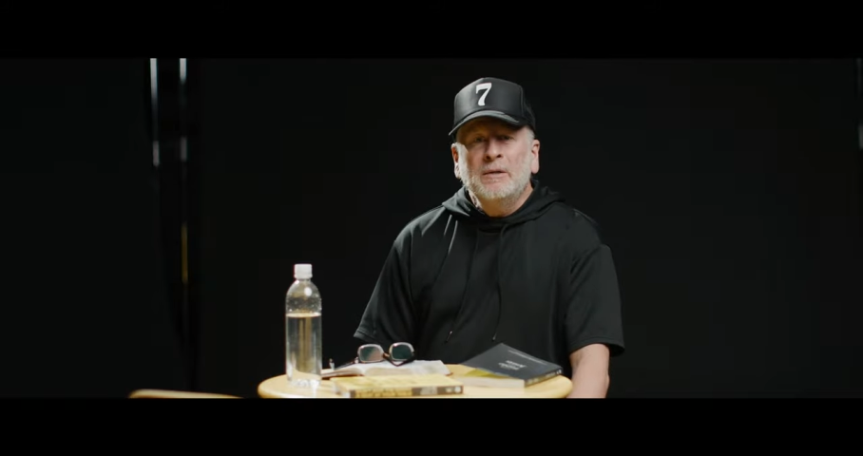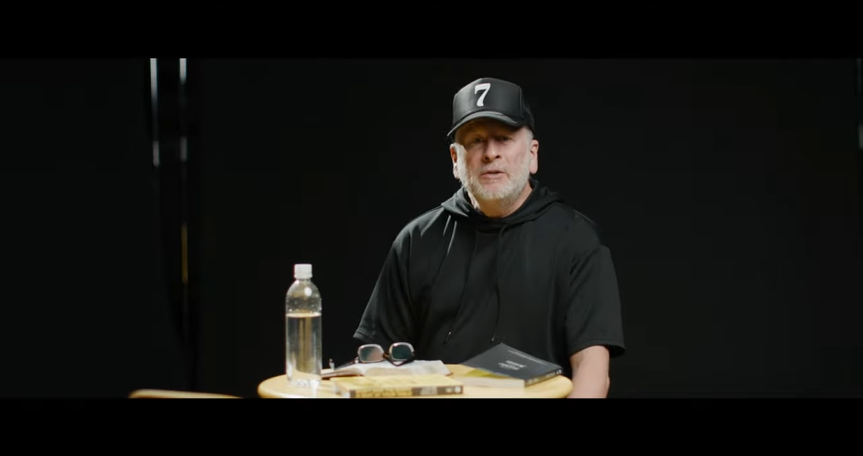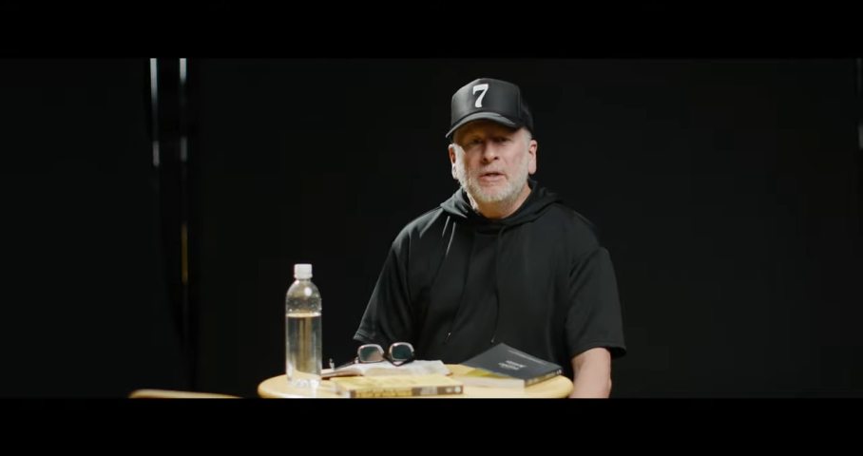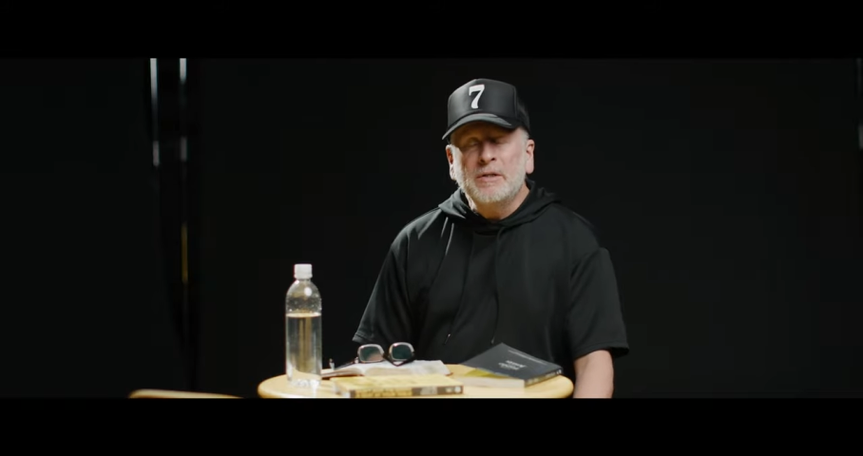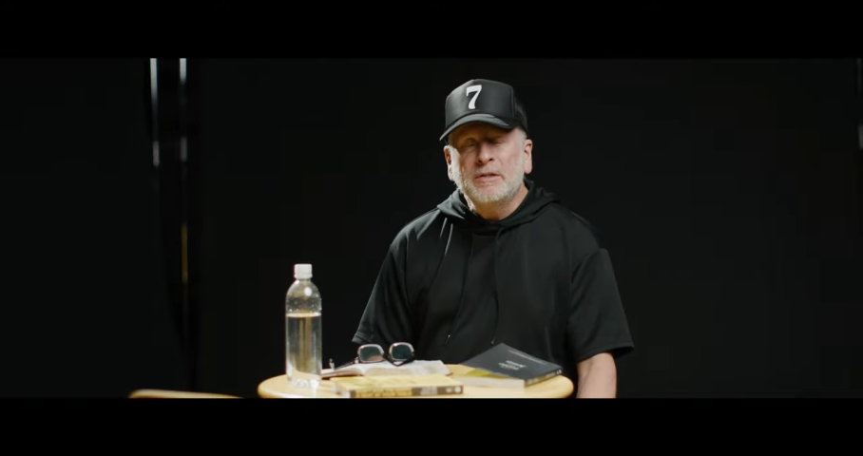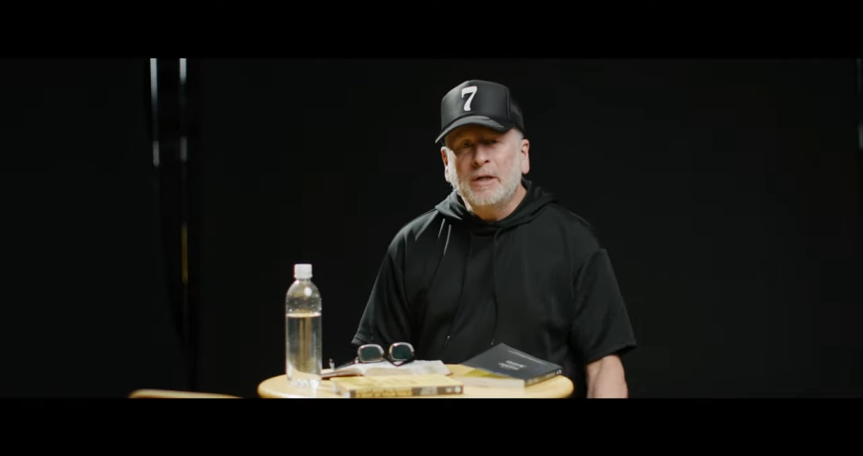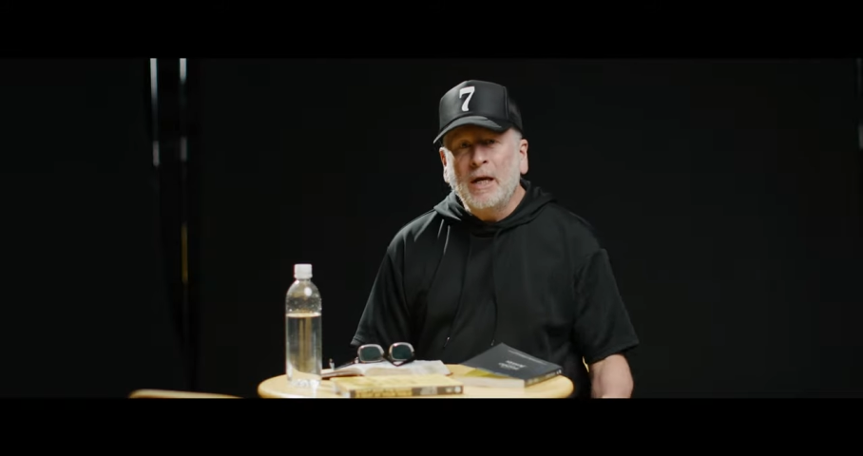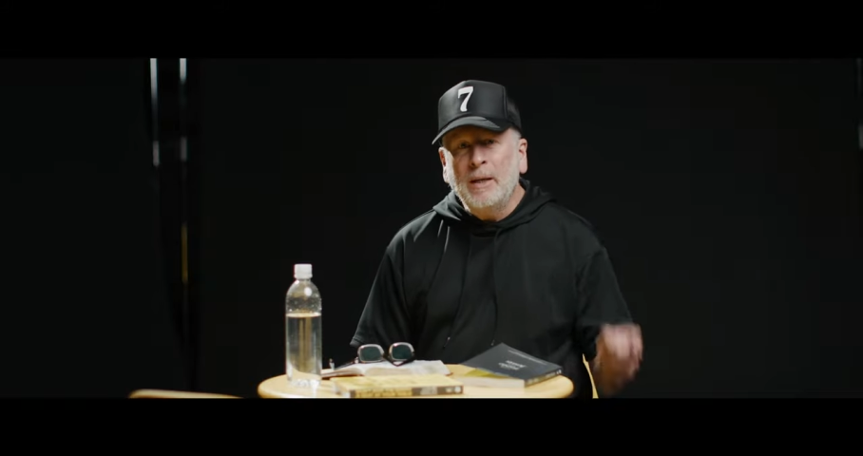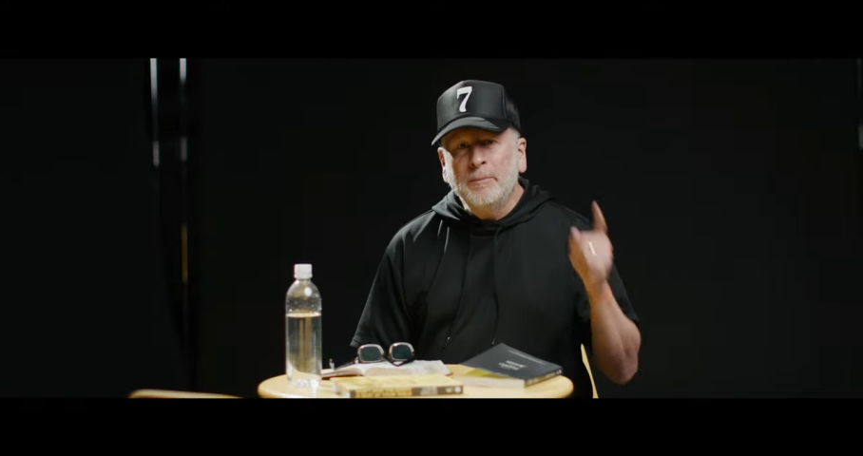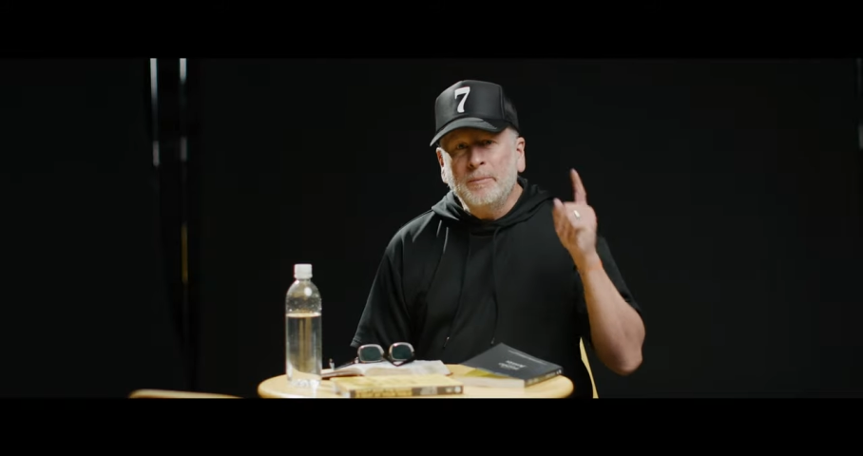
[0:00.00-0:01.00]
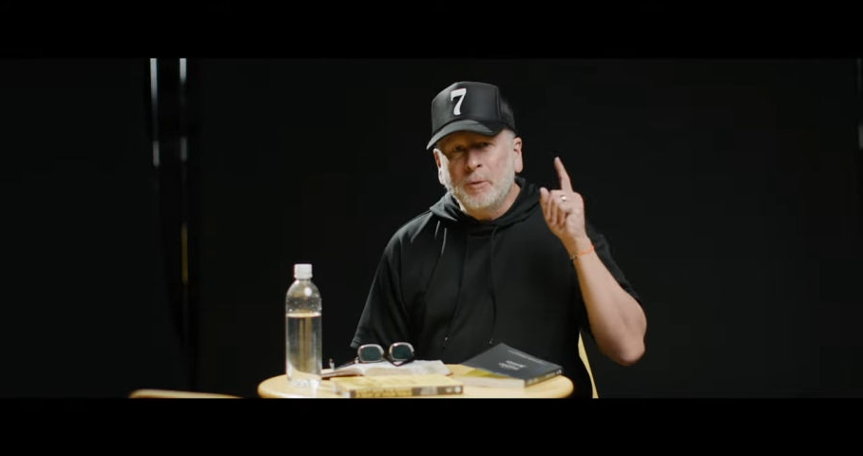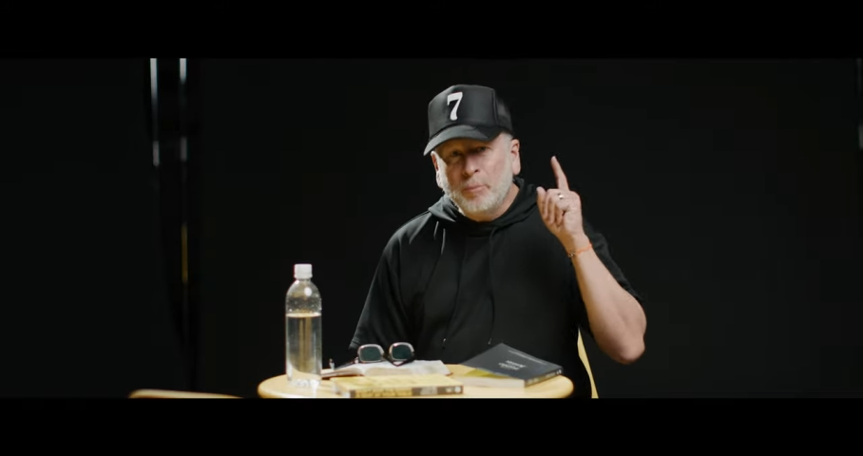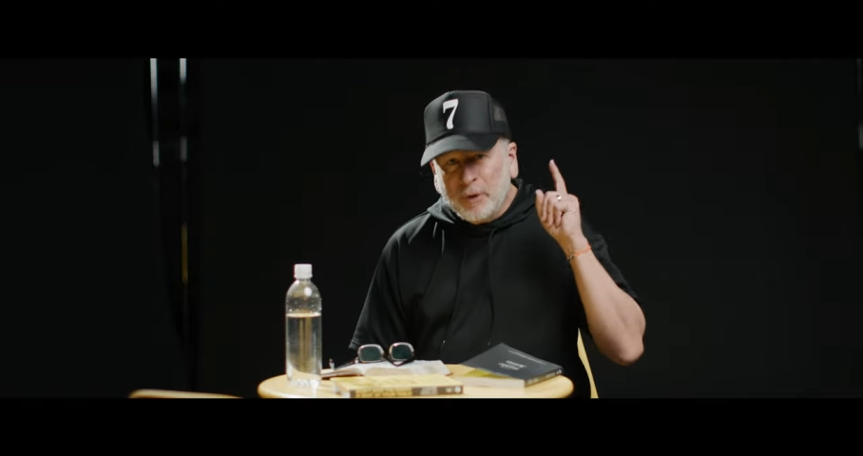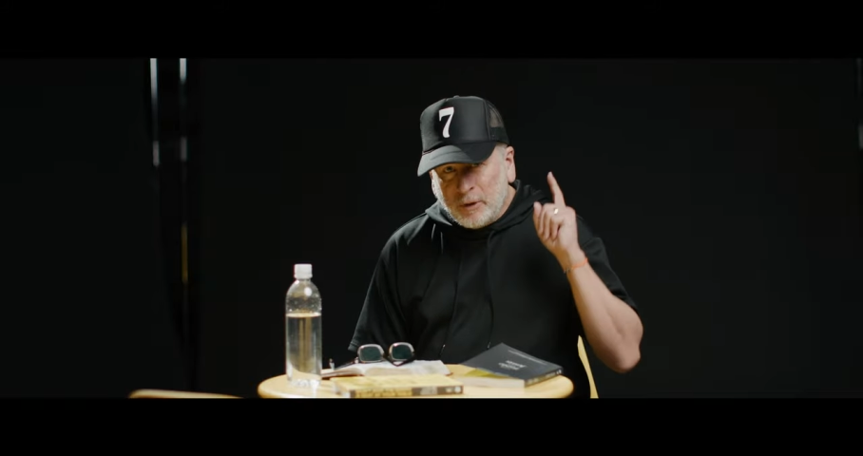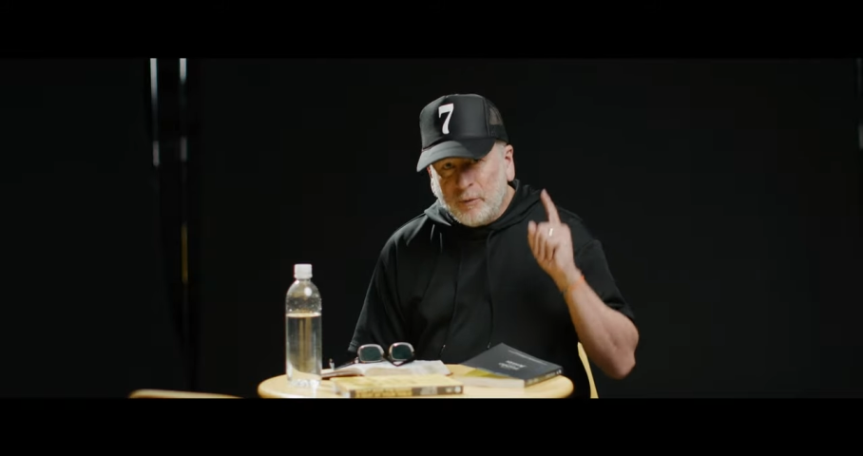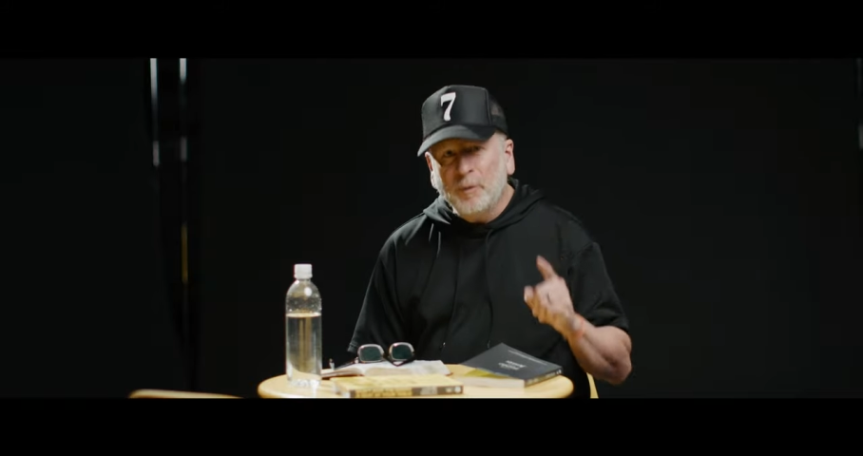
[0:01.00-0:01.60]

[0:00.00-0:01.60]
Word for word: Jesus came to bring